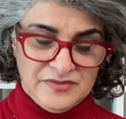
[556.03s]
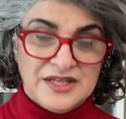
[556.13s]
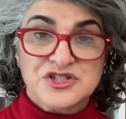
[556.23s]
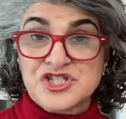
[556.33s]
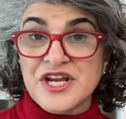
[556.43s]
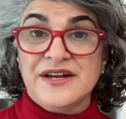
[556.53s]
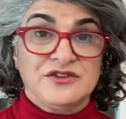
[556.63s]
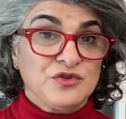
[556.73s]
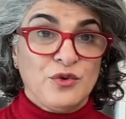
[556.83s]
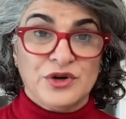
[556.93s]

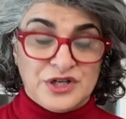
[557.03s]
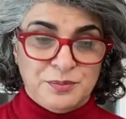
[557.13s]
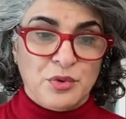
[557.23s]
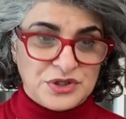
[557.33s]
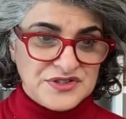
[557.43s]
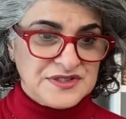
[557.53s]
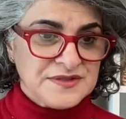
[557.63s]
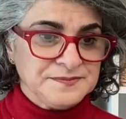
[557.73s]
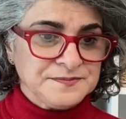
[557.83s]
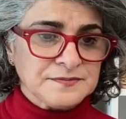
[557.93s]
shared or reported.
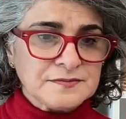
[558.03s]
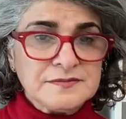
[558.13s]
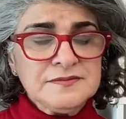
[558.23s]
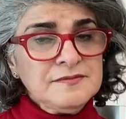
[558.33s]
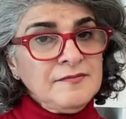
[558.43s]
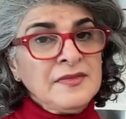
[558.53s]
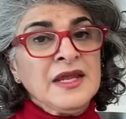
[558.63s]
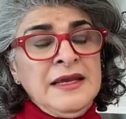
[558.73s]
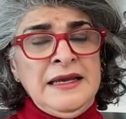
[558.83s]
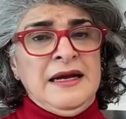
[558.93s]

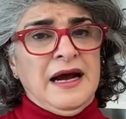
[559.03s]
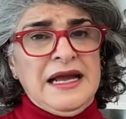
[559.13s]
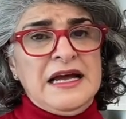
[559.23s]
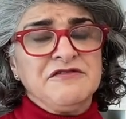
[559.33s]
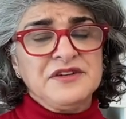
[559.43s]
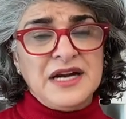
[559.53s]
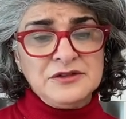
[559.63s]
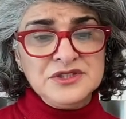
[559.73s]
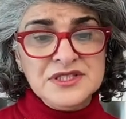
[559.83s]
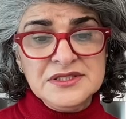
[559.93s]
I have
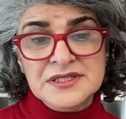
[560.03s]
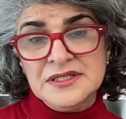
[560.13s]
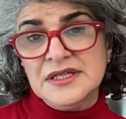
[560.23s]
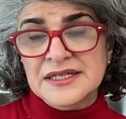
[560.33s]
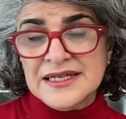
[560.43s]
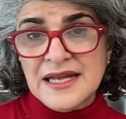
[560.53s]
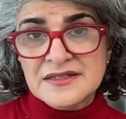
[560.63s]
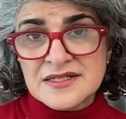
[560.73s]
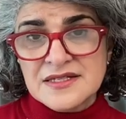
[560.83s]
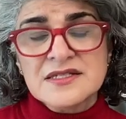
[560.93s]
grounded
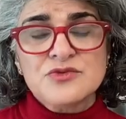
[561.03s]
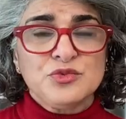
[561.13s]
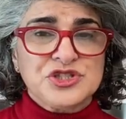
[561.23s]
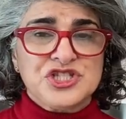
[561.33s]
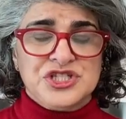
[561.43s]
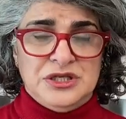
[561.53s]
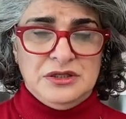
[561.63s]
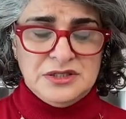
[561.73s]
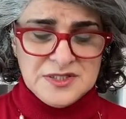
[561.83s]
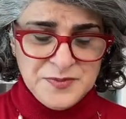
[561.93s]
analysis, which
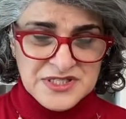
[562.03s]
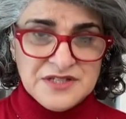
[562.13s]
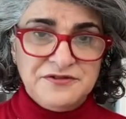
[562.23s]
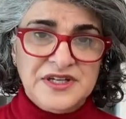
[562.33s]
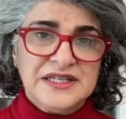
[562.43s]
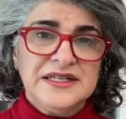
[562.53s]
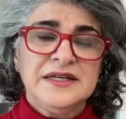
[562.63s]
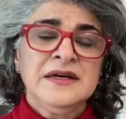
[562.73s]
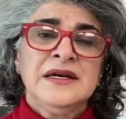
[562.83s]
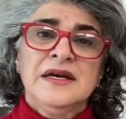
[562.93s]

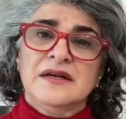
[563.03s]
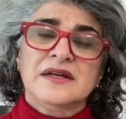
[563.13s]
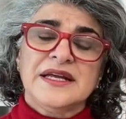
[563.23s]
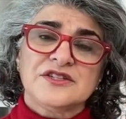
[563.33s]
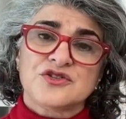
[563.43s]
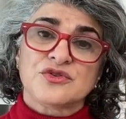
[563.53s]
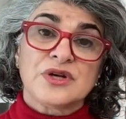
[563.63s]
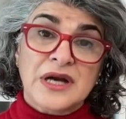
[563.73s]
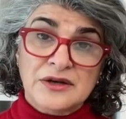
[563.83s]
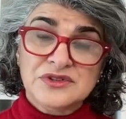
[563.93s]
specifically relates to
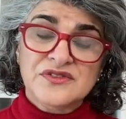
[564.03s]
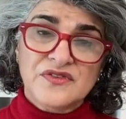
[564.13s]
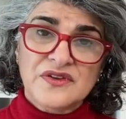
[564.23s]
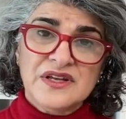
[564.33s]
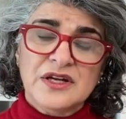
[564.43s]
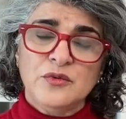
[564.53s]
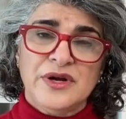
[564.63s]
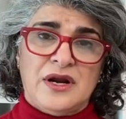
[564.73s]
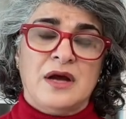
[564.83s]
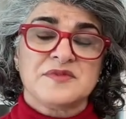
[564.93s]
grounded theory,
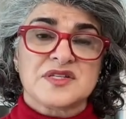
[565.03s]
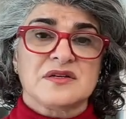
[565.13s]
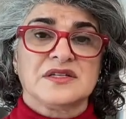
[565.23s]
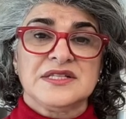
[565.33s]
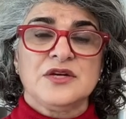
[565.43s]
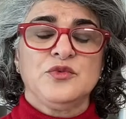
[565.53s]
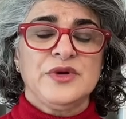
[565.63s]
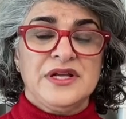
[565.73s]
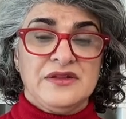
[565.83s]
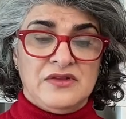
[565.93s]
where I'm starting
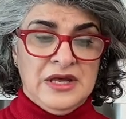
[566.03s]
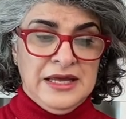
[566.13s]
with